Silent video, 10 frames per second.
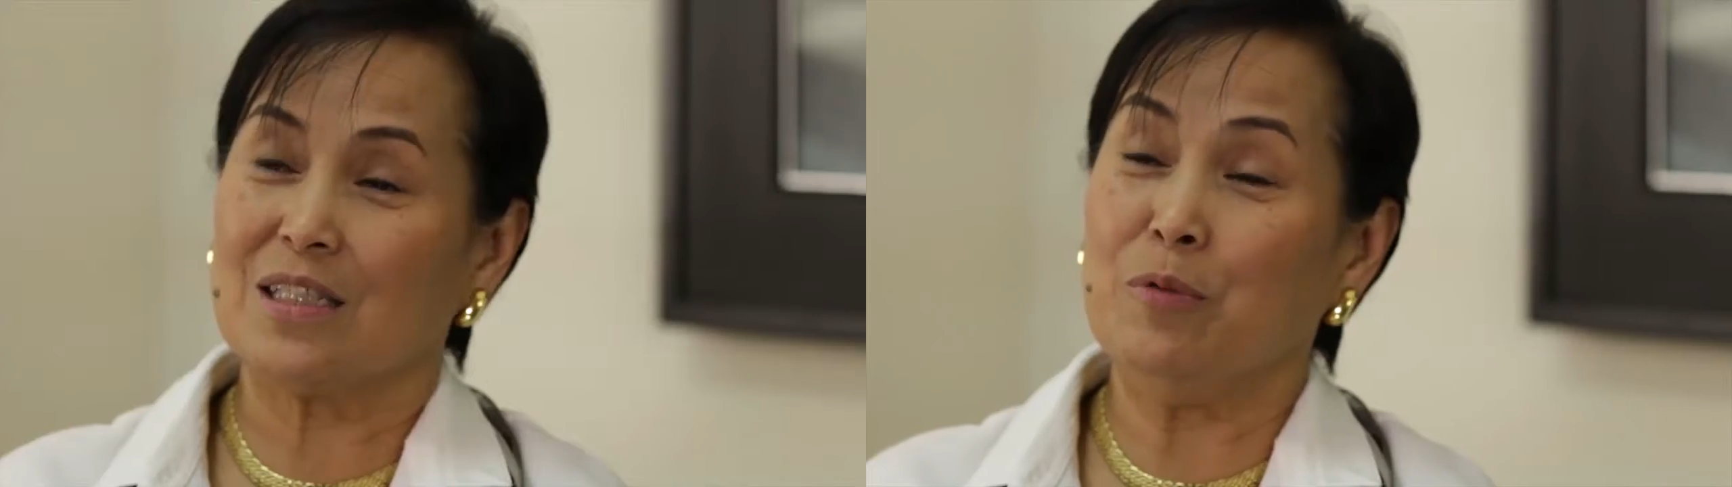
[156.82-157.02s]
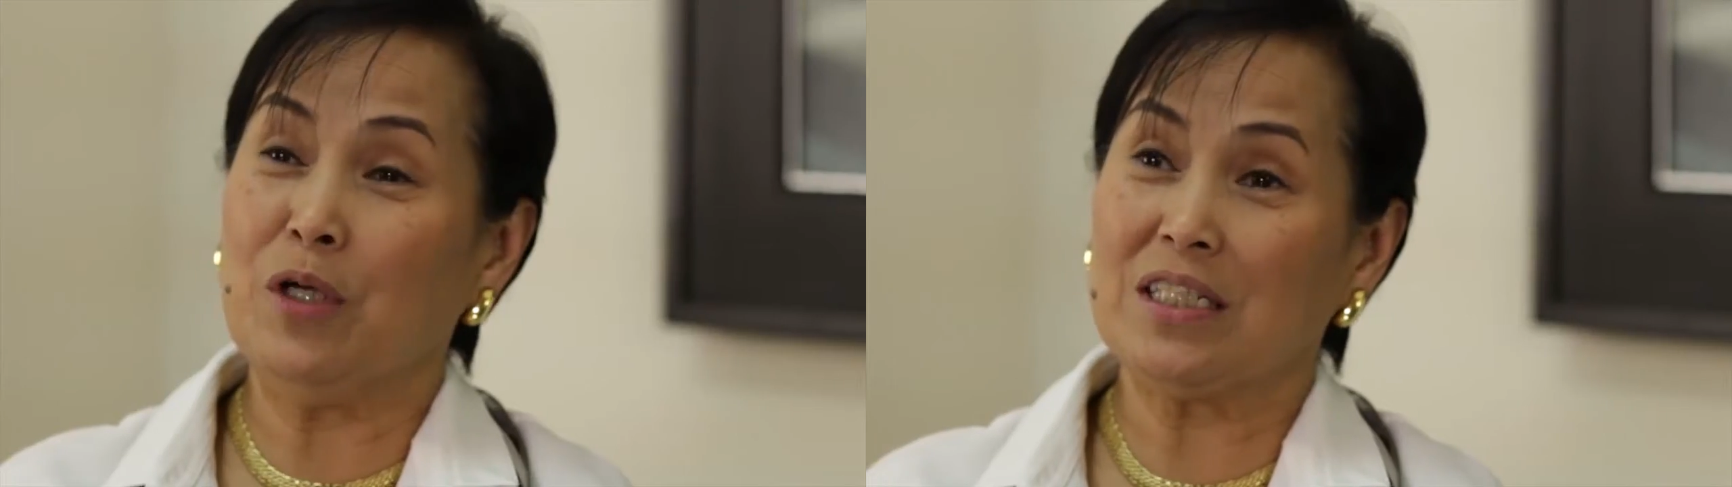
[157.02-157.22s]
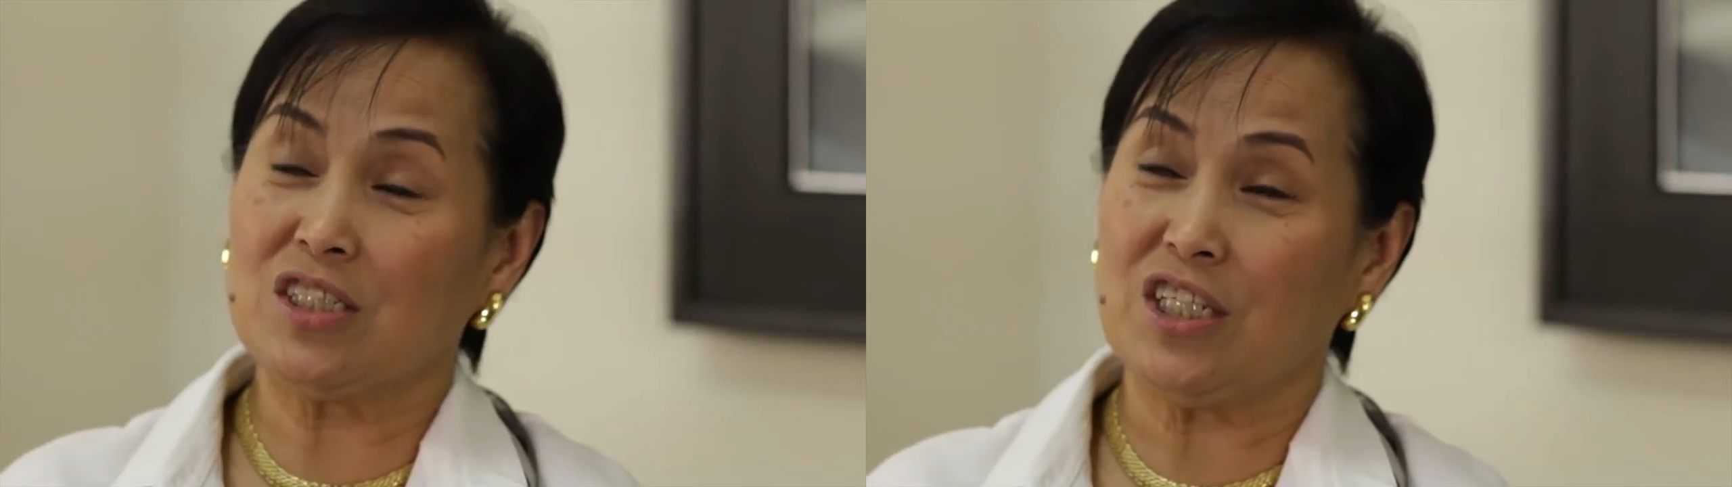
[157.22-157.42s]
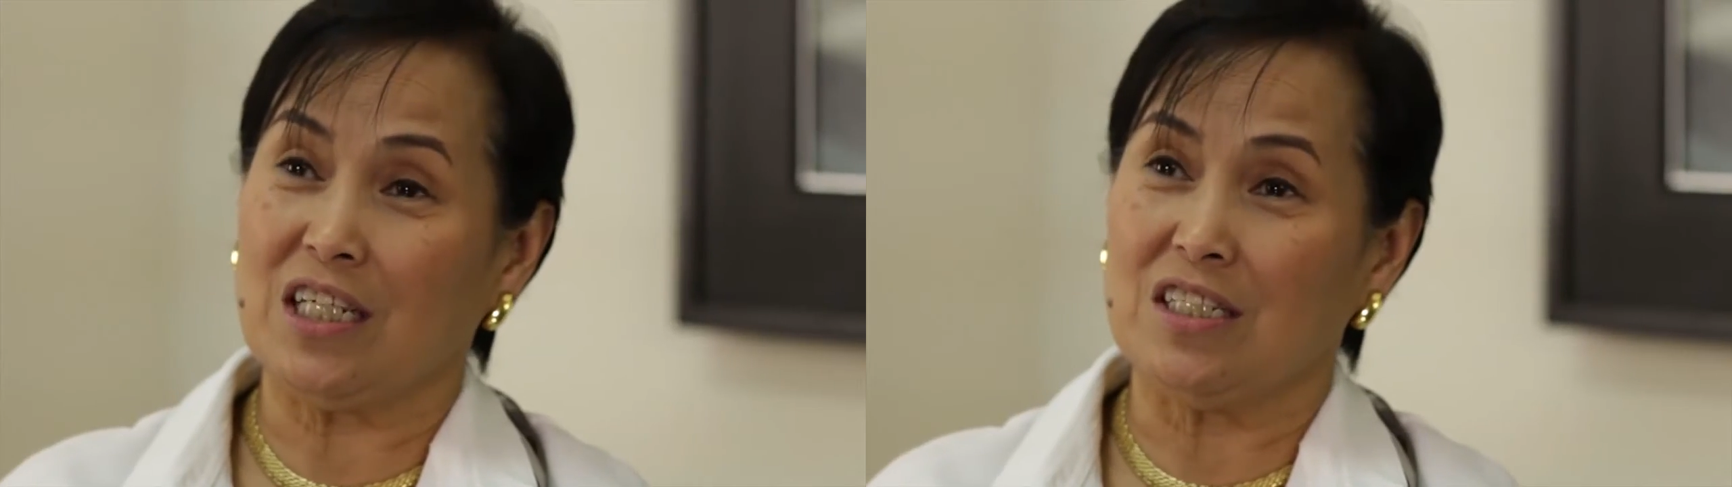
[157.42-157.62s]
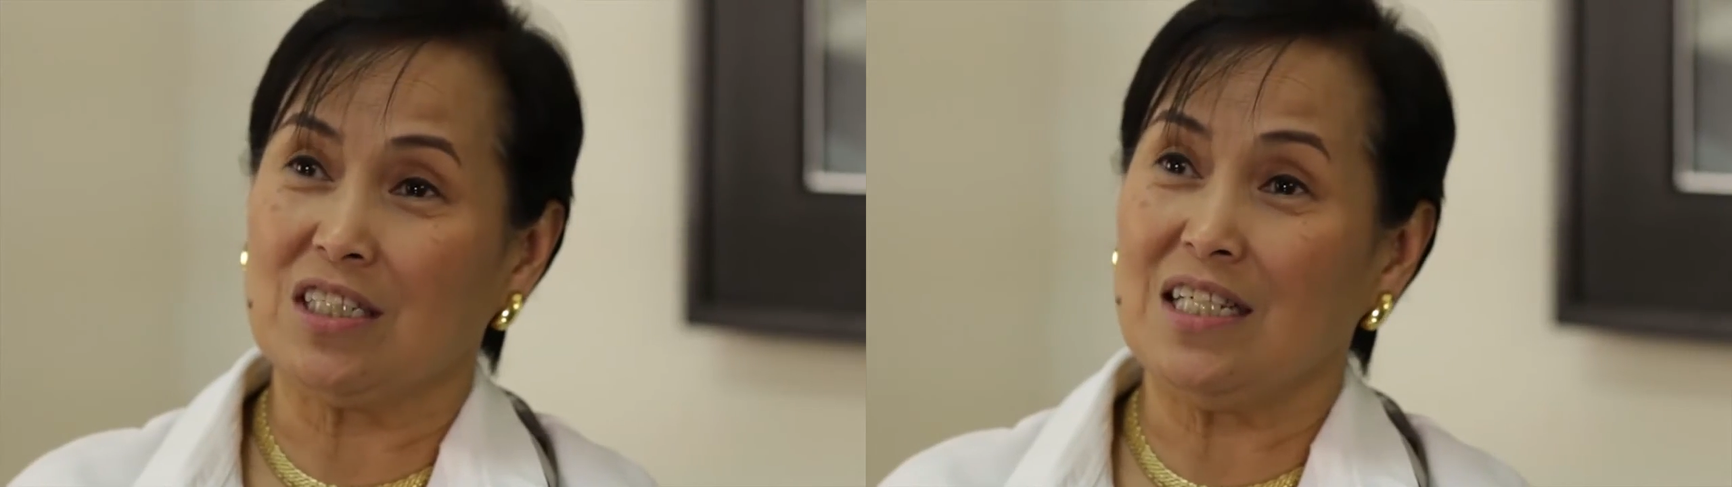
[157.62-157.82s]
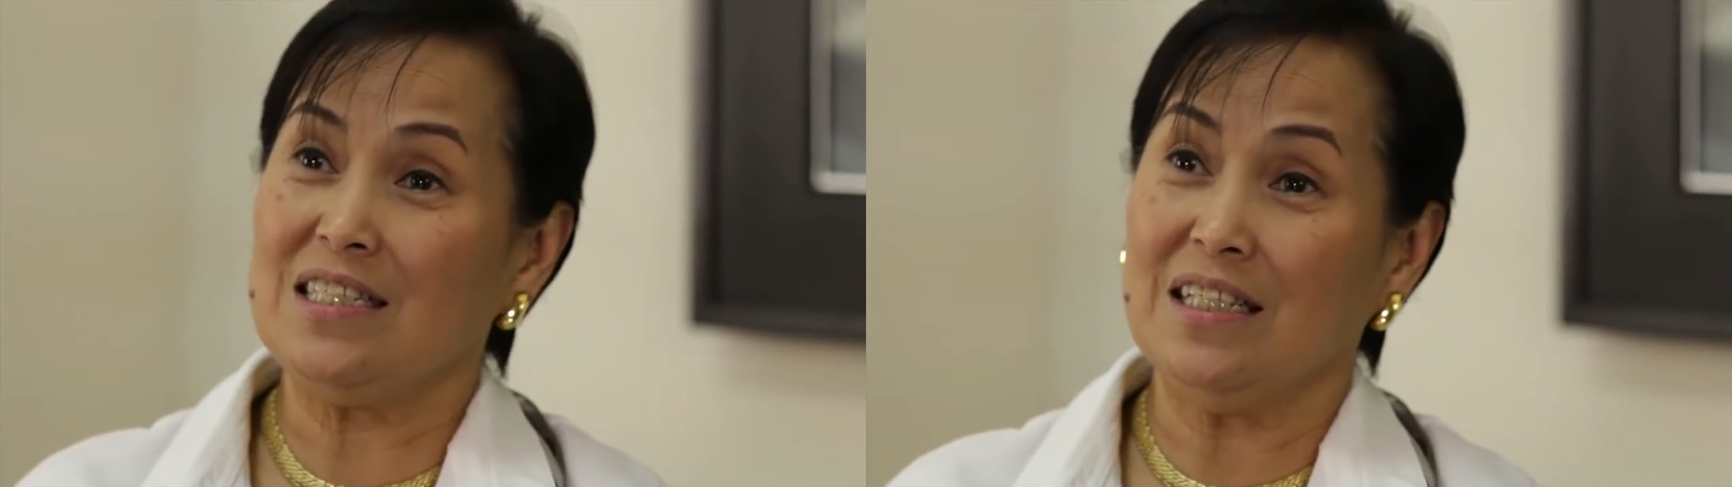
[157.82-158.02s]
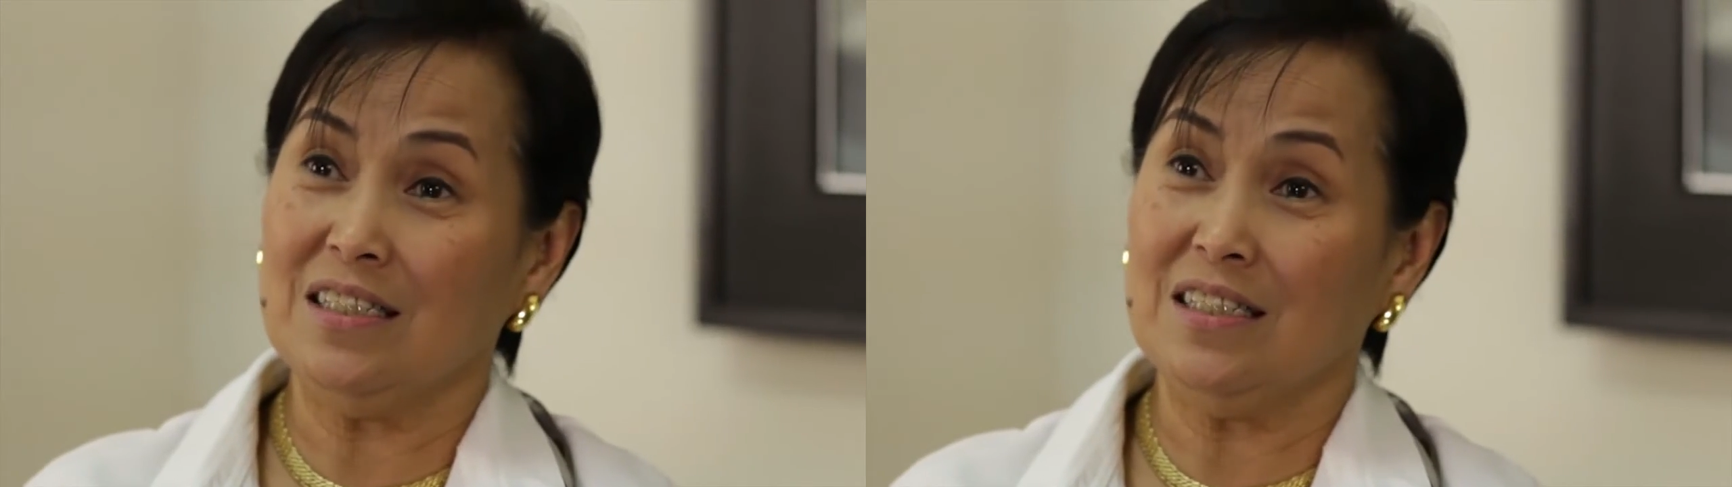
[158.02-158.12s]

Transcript: Cebu Exchange is